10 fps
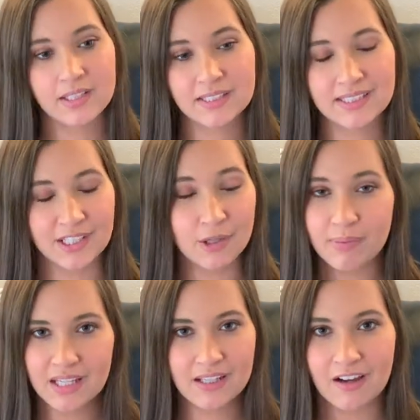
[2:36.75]
Still
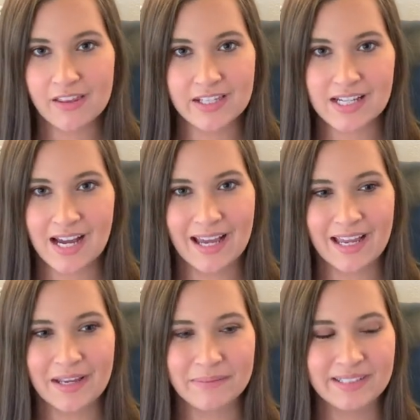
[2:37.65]
peeing all the
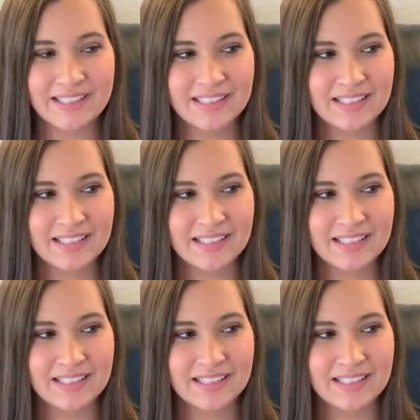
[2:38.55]
time.